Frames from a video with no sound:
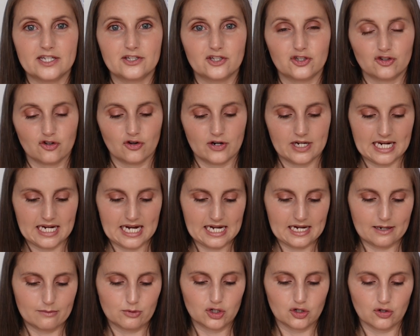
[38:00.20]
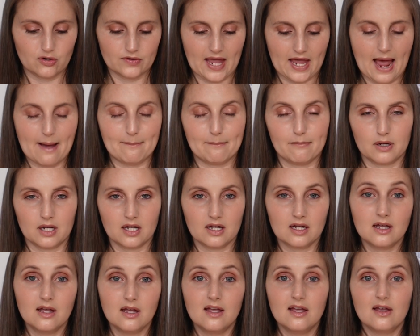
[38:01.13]
to join in. I'm sure that
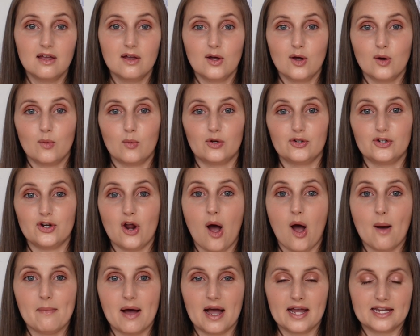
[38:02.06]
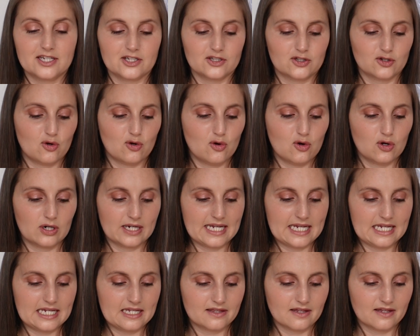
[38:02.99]
Amber will not mind at all
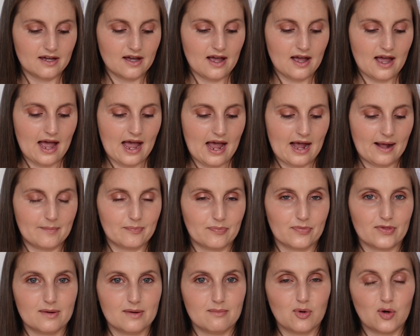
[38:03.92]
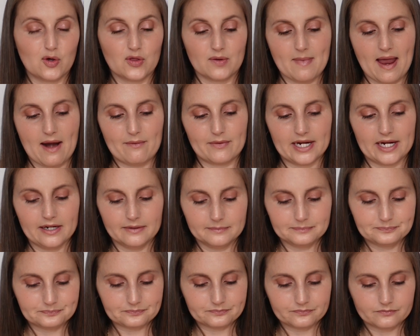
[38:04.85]
either. The more the merrier.
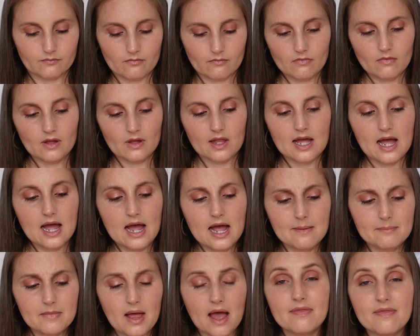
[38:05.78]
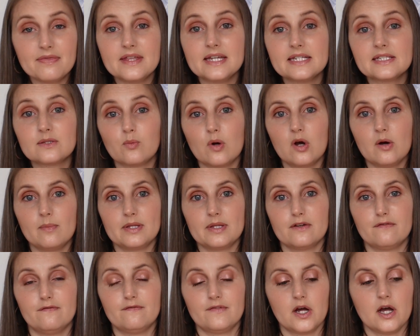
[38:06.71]
And this will be
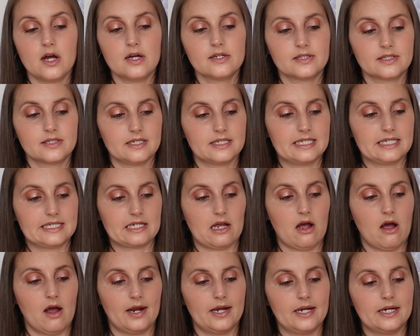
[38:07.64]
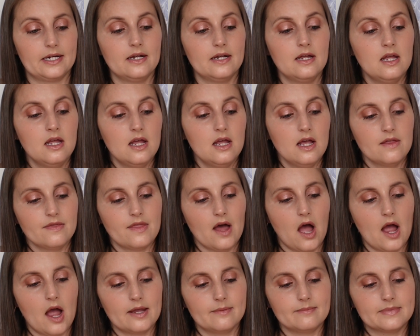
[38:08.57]
the first design
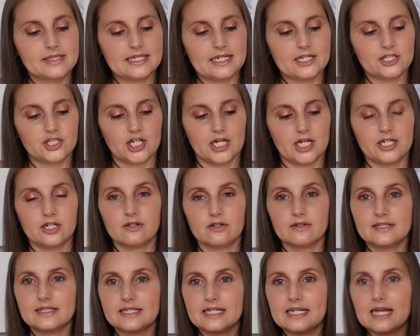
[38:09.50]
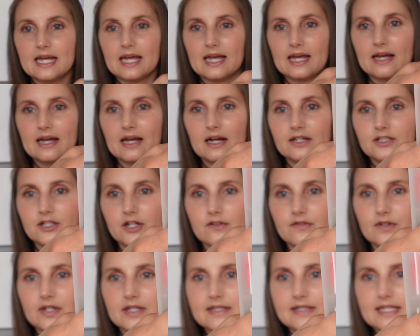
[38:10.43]
that I am stitching. You can see here, I don't
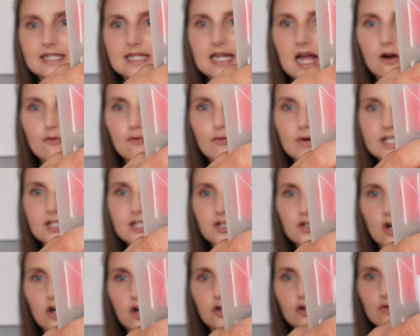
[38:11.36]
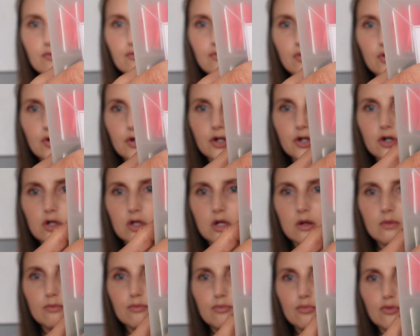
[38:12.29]
know if you can see, I've written on
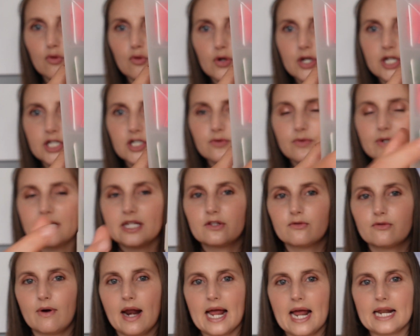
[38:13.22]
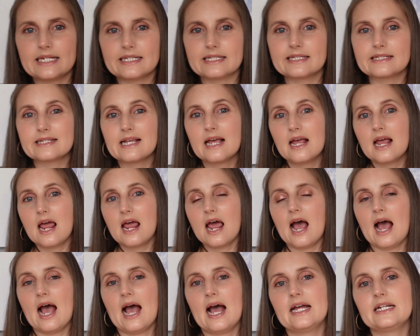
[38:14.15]
Royal Broidery threads,
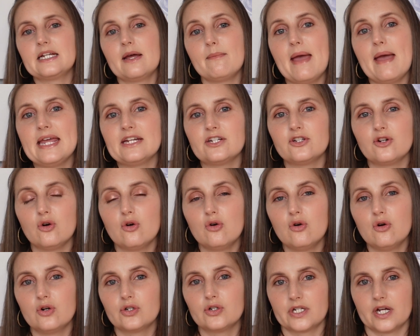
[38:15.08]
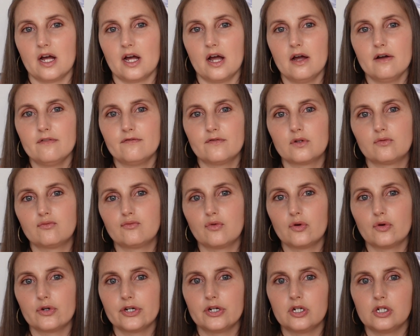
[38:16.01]
and I made an order for
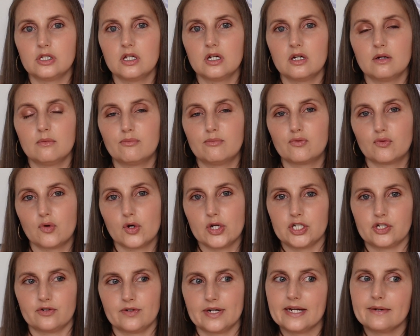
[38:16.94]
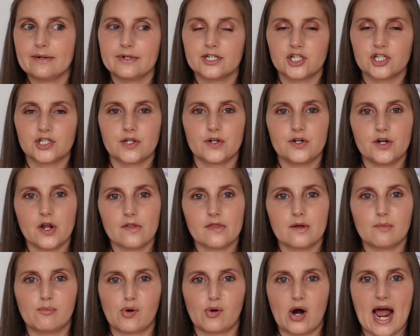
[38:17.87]
Royal Broidery, which is
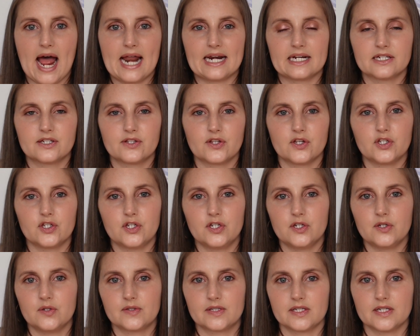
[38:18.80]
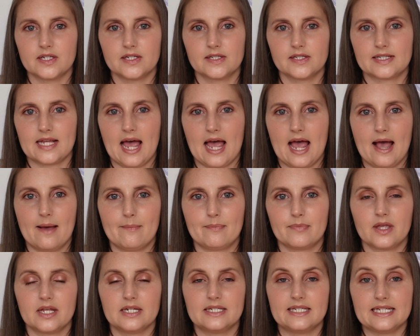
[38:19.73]
another brand that uses
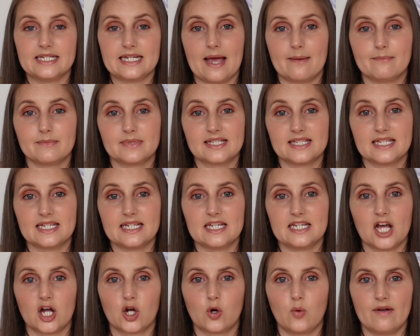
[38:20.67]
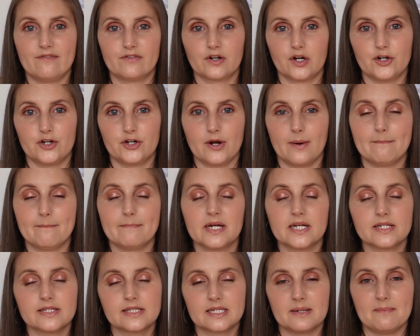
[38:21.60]
DMC equivalent
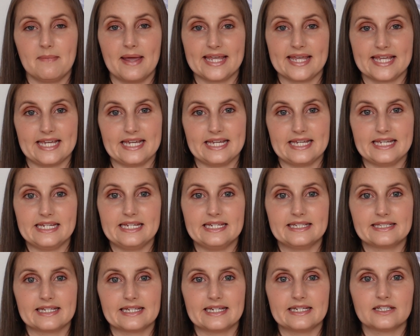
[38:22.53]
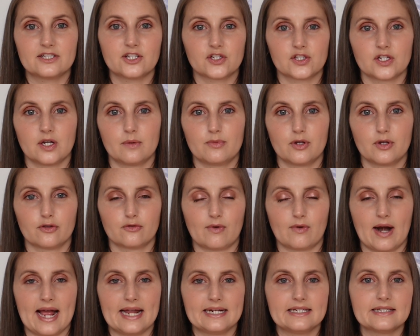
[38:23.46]
numbers to make it easy to sub your
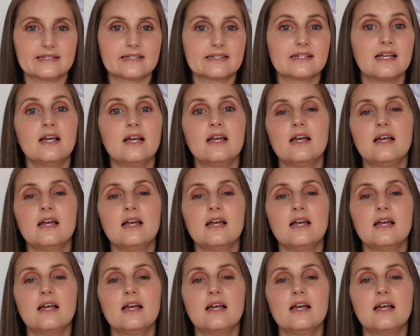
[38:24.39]
threads.